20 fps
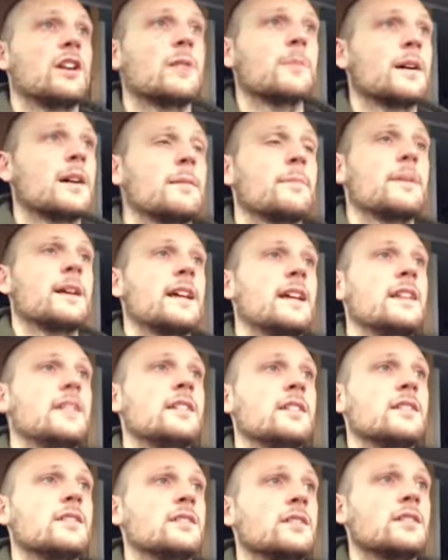it might made
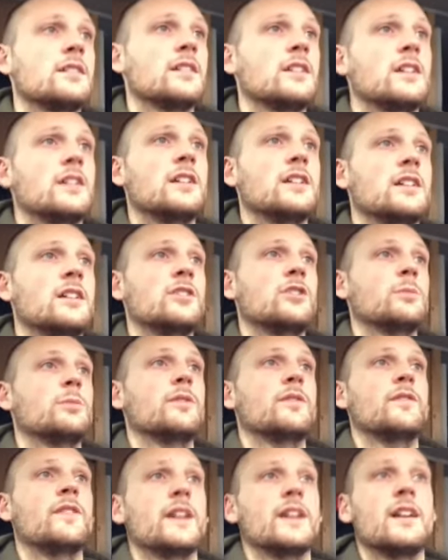uh, a double
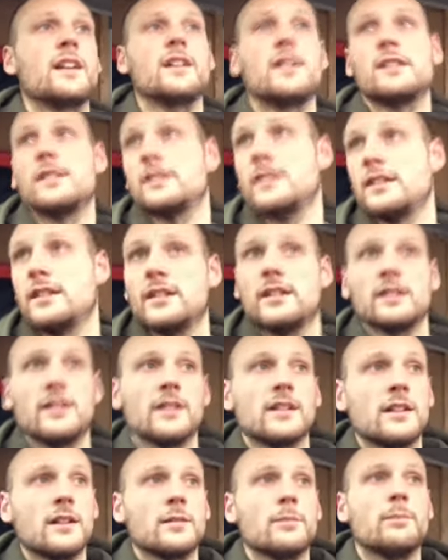figure
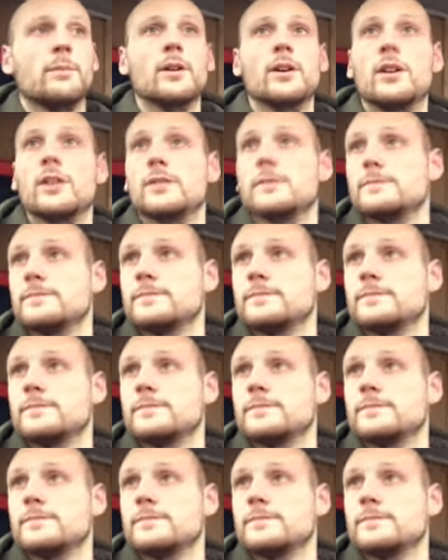but